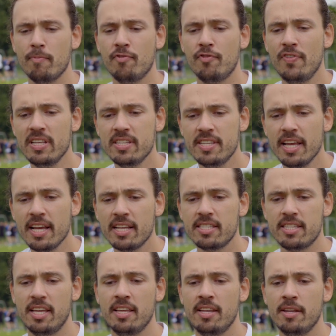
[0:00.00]

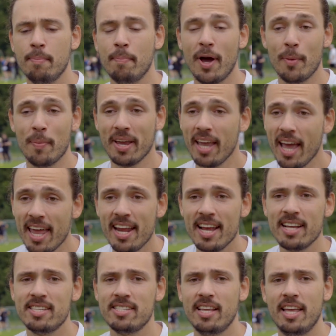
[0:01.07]
physics and
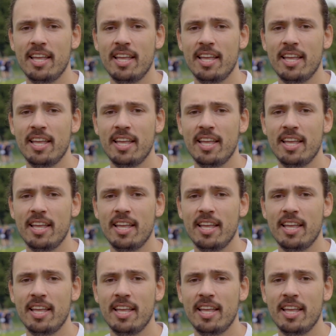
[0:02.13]
biomechanics